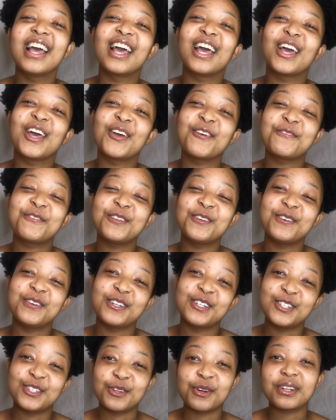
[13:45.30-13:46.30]
If you
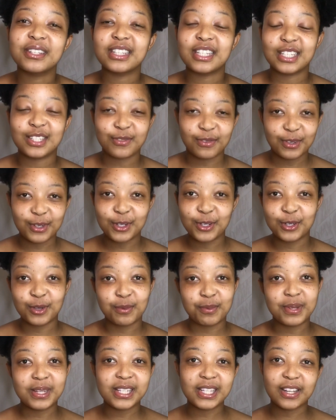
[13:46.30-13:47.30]
enjoyed this video,
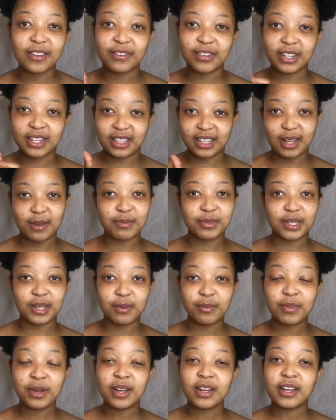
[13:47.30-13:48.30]
please give it a thumbs
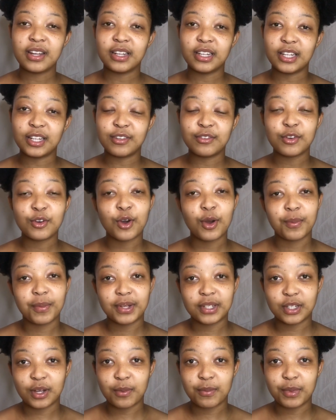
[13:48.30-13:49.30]
up, leave a
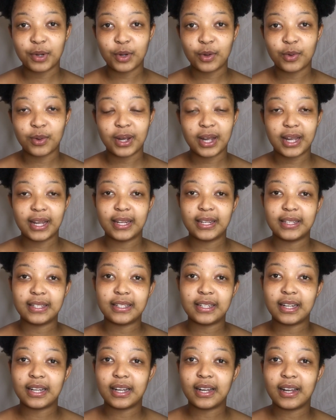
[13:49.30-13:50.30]
comment down below, and
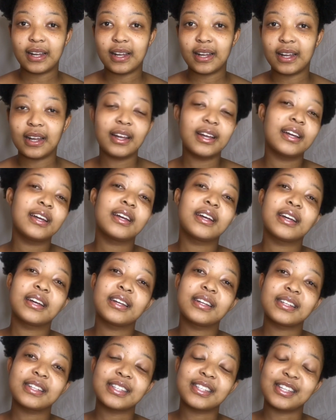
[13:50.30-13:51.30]

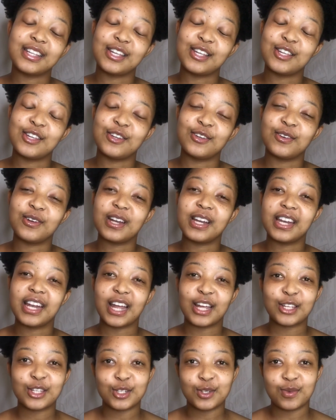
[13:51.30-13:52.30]
see you
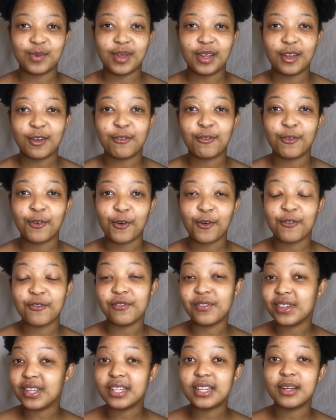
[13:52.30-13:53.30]
next week for
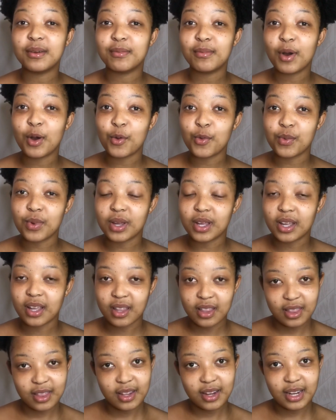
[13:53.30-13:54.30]
Vidim week
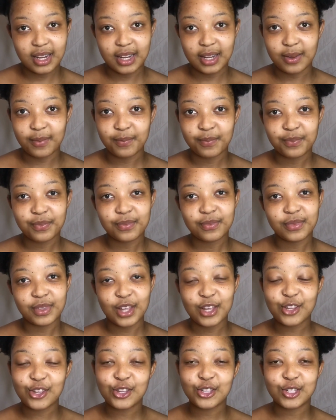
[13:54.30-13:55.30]
3.
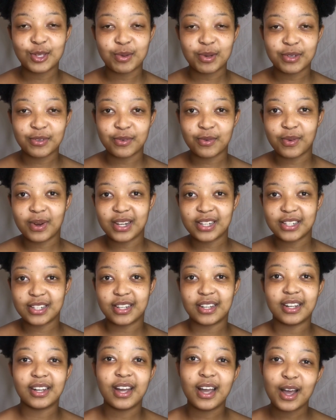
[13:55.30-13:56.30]
Thank you so much for
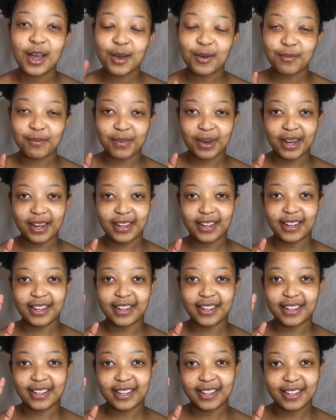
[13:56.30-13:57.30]
watching.
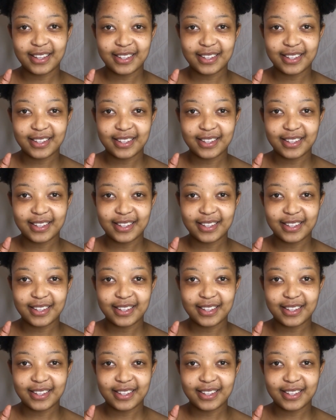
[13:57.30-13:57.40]
Bye.